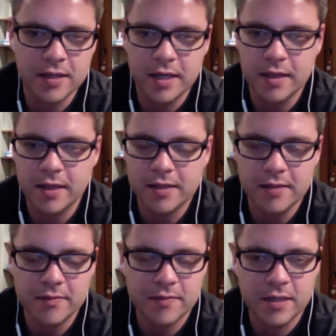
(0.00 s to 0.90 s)
and I like
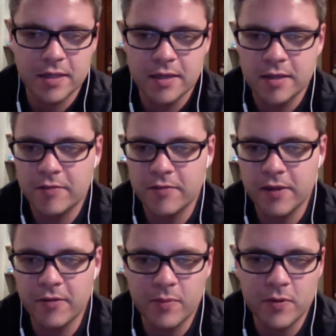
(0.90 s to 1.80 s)
that
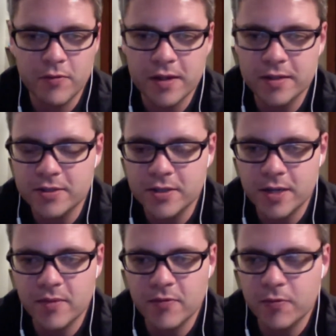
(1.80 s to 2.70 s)
flavor profile I
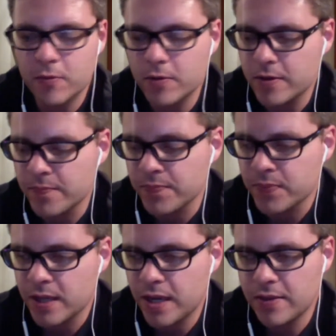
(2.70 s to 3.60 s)
described before.
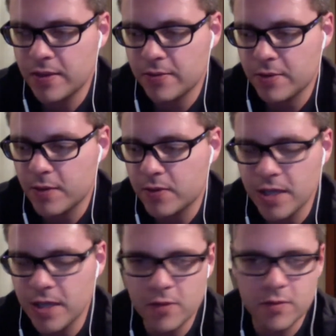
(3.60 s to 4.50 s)
And then the Rebel
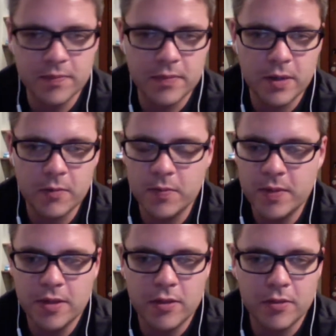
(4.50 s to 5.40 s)
Yell would
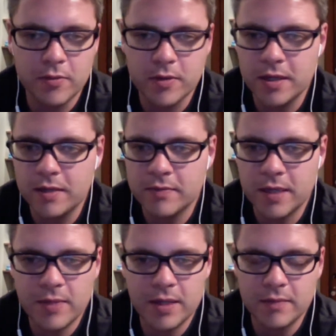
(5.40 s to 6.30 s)
be a 3. I'm
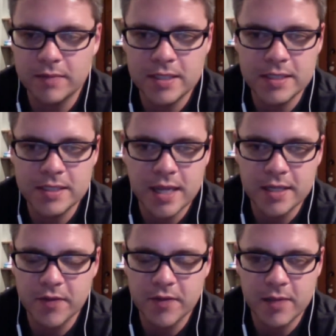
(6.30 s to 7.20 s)
not
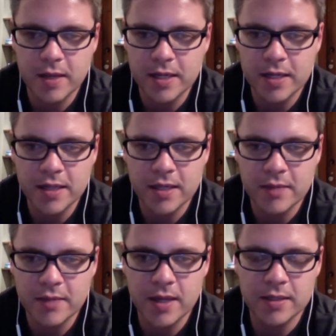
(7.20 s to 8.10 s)
dissatisfied by anything
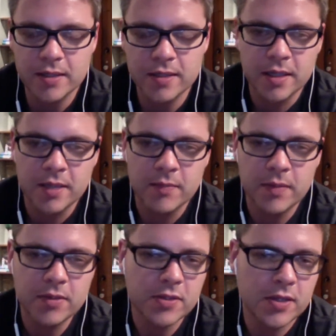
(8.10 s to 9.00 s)
about it, but
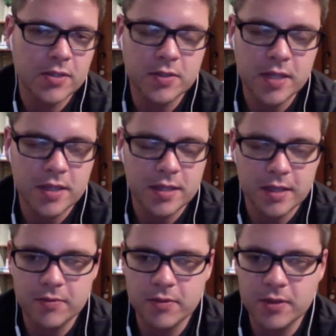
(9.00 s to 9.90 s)
there's also nothing
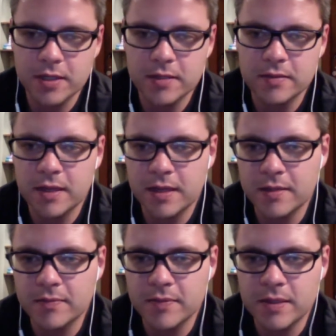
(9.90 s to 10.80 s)
that really
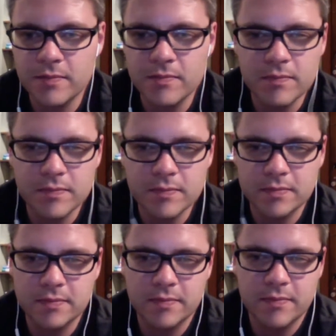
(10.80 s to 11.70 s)

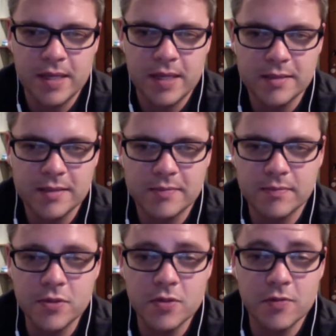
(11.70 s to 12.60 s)
makes it
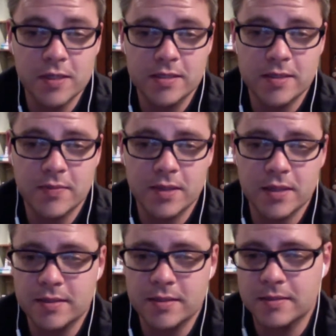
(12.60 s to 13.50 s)
move into something
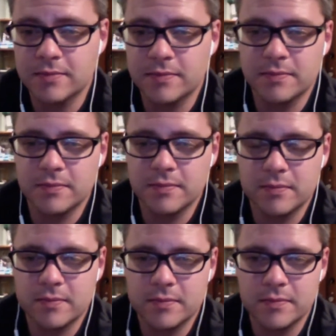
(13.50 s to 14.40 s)
that's
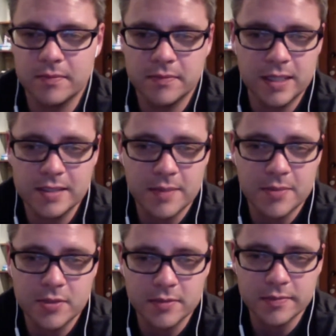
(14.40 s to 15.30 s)

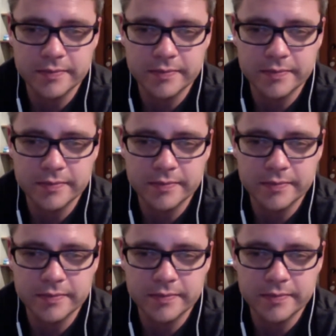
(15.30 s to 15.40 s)
exceptional.